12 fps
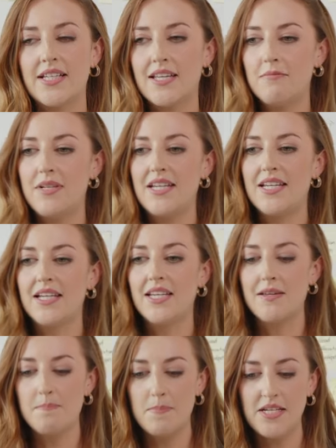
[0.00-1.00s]
can
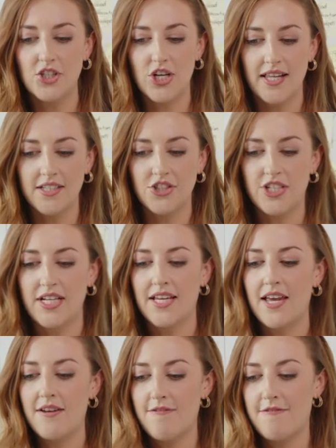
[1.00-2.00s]
be challenging
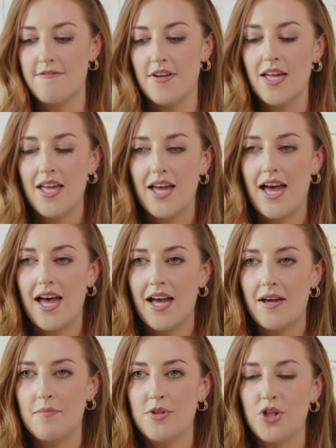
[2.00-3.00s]
if
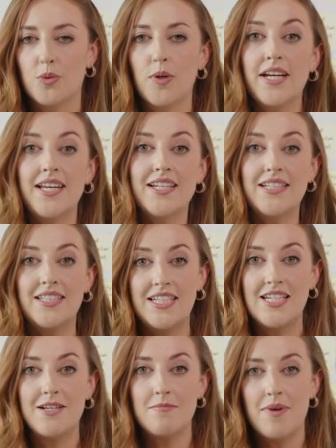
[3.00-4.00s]
you're working in a
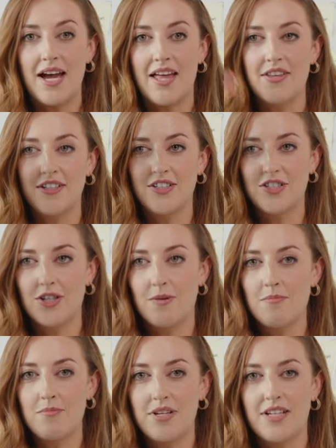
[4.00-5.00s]
team and there's
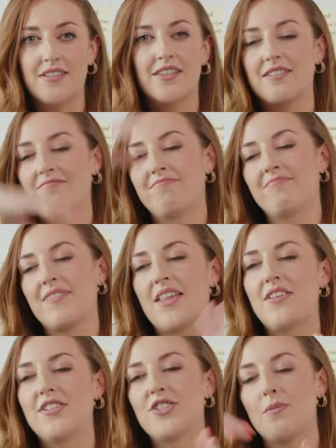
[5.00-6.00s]
somebody on
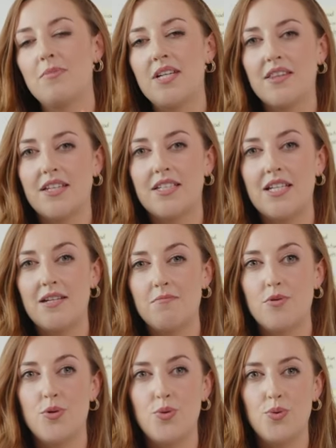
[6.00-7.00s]
the team
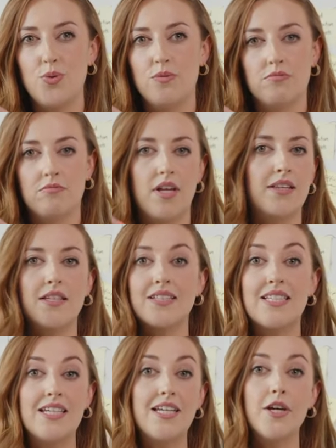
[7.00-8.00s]
who, like the
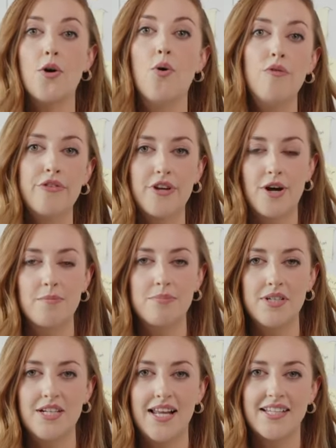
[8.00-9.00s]
CEO of the
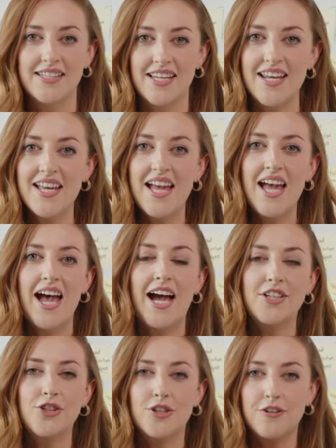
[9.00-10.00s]
company, let's say,
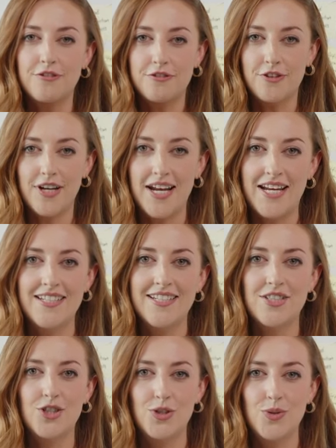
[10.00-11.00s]
and you're afraid
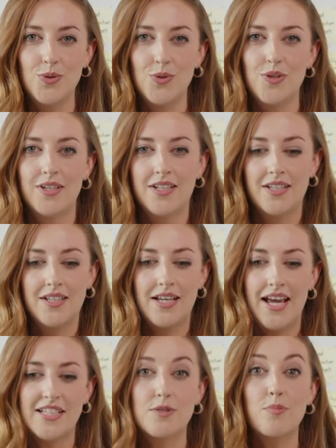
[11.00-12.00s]
to
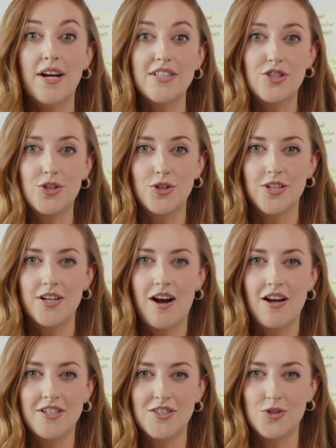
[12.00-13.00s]
express your
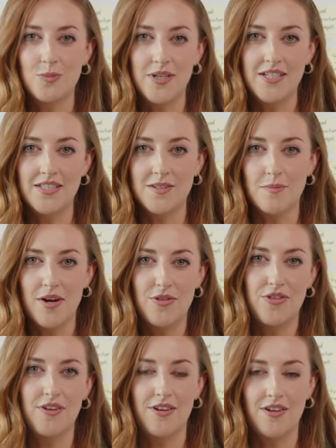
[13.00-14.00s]
honest opinions about
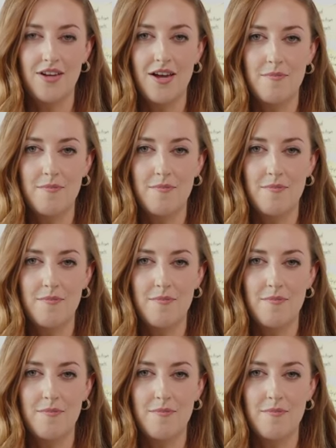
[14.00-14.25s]
the